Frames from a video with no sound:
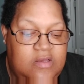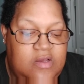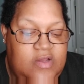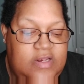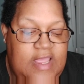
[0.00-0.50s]

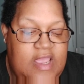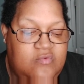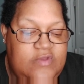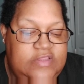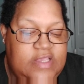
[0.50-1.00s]
online
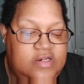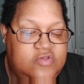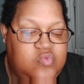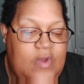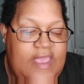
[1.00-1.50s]

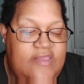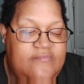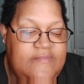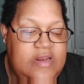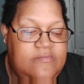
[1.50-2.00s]
retailers
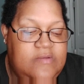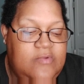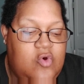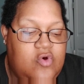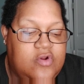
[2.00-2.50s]
waived minimum
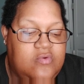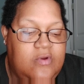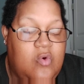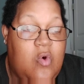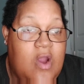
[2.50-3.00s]
order
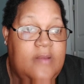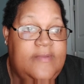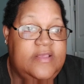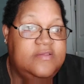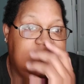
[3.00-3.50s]

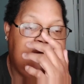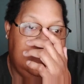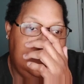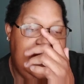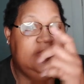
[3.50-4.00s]
requirements.
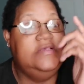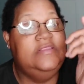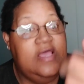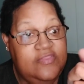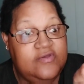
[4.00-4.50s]
That's
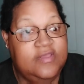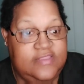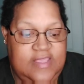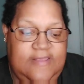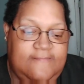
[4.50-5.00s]
another good
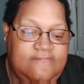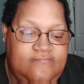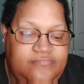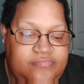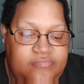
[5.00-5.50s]
thing.
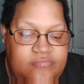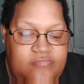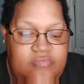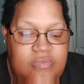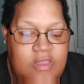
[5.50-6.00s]

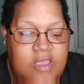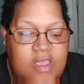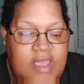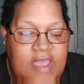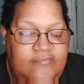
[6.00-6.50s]

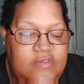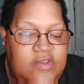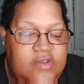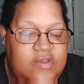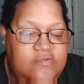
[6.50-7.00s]
After
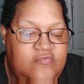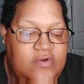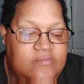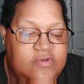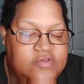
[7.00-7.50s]
hearing
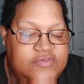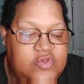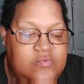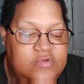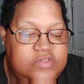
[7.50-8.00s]
from
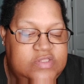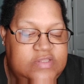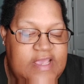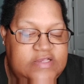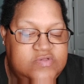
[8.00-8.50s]
consumers, the
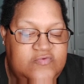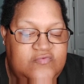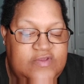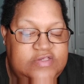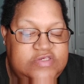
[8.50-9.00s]
National
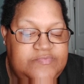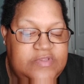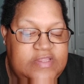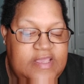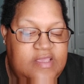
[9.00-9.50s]
Free
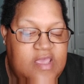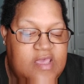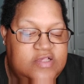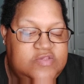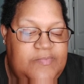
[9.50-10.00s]
Shipping Day
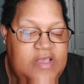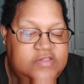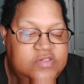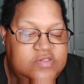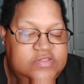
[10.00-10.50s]

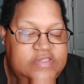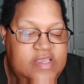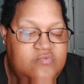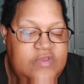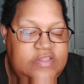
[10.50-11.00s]
sponsor
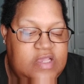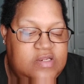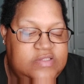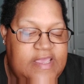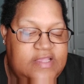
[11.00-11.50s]
said
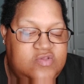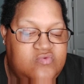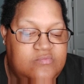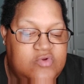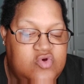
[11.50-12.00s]
retailers had to
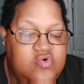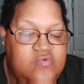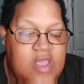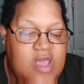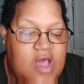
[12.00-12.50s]

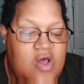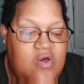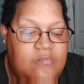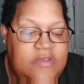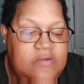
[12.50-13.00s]
remove
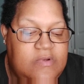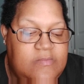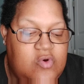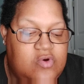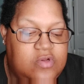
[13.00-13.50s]
all minimum
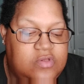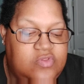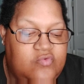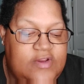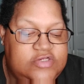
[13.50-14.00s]
order
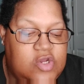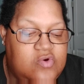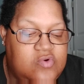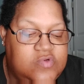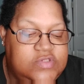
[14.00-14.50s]

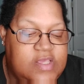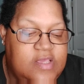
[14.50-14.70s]
thresholds